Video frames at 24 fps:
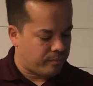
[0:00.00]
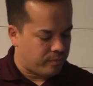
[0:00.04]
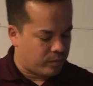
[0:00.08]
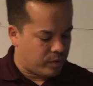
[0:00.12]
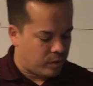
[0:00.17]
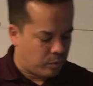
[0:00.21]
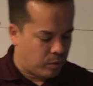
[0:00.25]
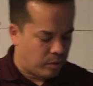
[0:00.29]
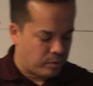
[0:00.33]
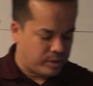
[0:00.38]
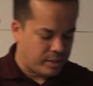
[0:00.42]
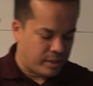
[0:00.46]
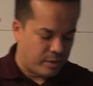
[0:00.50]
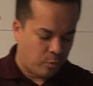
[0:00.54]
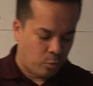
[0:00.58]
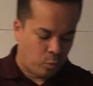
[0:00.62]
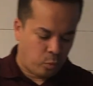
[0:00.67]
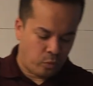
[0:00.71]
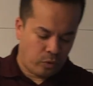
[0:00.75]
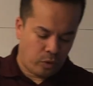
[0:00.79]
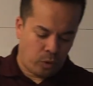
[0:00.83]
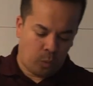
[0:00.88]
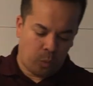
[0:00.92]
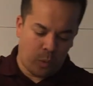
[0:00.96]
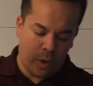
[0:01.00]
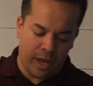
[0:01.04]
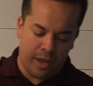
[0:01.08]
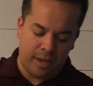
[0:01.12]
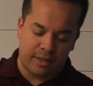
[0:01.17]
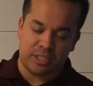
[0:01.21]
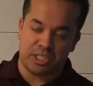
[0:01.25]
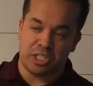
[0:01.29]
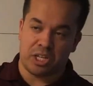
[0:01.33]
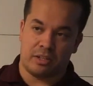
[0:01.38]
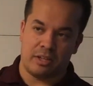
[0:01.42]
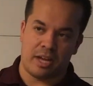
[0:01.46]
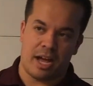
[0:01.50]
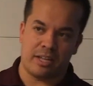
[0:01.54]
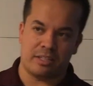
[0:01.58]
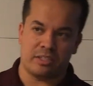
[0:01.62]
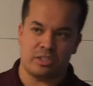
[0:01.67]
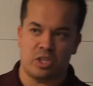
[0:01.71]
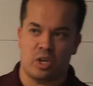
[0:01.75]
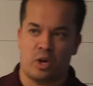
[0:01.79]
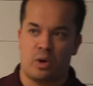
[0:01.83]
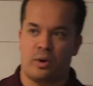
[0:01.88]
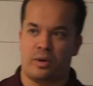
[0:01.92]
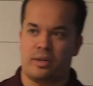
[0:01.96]
what was it, the wind shall not
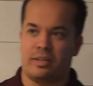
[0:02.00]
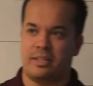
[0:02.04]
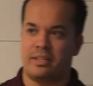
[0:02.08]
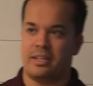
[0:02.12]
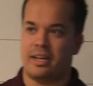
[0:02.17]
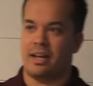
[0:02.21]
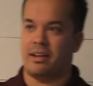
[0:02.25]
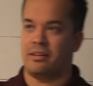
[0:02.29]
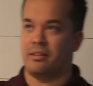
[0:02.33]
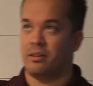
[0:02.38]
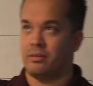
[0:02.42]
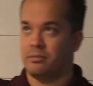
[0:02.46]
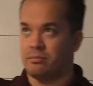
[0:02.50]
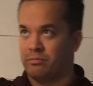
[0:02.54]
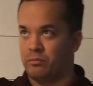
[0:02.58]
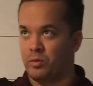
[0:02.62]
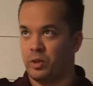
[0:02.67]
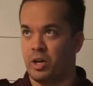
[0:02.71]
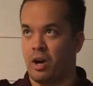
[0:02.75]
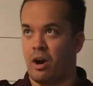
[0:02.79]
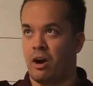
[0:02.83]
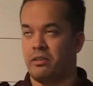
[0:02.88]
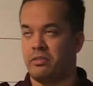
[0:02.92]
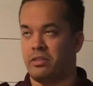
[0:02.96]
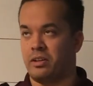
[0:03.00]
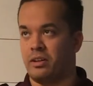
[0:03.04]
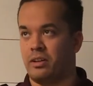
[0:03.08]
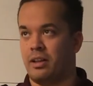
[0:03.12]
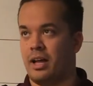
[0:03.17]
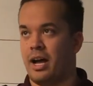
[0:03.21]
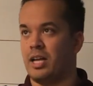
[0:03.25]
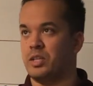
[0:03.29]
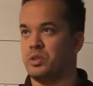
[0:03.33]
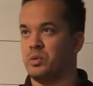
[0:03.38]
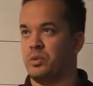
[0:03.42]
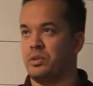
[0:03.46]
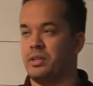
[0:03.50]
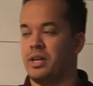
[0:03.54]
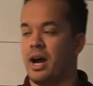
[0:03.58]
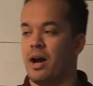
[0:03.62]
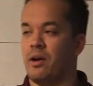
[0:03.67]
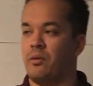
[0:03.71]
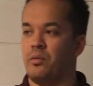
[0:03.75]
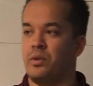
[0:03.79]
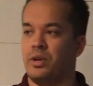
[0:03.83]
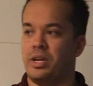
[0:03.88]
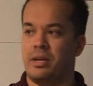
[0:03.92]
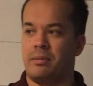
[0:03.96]
sow, and he that regardeth the clouds will
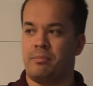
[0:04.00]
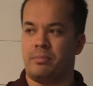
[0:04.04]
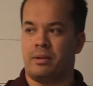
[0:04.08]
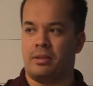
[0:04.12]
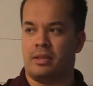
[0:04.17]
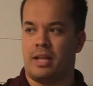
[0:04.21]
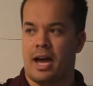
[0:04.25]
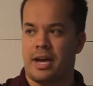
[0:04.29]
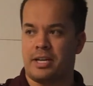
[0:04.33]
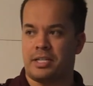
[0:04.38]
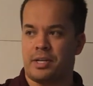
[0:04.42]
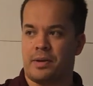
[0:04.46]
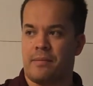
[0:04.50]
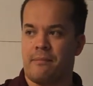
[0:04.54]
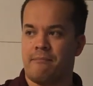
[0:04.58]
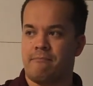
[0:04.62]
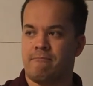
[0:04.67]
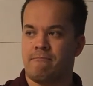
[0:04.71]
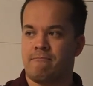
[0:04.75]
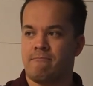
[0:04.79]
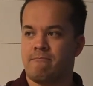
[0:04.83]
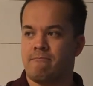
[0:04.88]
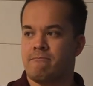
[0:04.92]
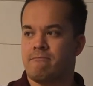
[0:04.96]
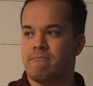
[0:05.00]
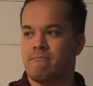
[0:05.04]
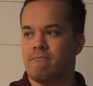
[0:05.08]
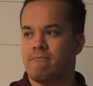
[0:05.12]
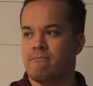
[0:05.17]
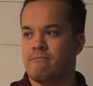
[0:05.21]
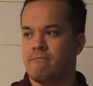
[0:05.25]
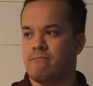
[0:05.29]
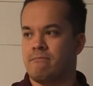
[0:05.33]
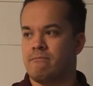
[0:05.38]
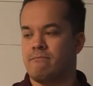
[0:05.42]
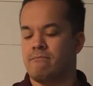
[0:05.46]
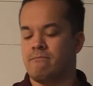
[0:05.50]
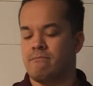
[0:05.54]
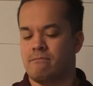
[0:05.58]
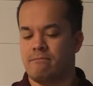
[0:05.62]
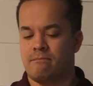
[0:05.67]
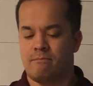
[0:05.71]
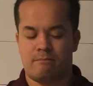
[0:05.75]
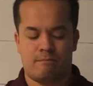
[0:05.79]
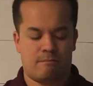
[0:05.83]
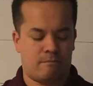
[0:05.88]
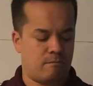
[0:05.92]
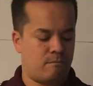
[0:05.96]
not reap. Elijah. If you're
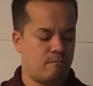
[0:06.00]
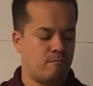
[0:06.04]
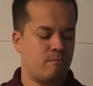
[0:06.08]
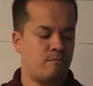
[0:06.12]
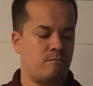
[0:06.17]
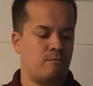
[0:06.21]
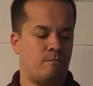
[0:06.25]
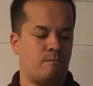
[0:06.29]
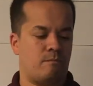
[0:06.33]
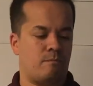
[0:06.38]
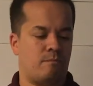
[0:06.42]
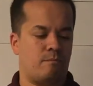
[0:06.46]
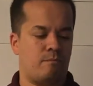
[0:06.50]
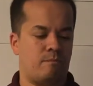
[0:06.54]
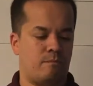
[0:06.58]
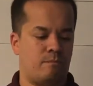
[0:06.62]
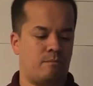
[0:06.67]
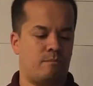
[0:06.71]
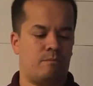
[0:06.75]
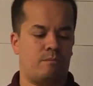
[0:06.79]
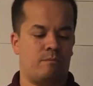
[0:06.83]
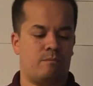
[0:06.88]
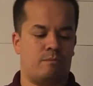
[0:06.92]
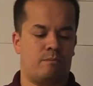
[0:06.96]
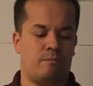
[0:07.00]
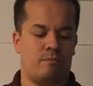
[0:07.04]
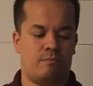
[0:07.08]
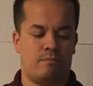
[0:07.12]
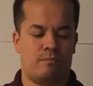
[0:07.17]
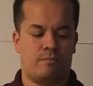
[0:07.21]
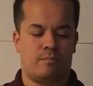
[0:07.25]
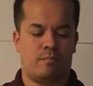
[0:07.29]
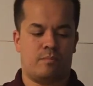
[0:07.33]
paying attention to the wind, you're not paying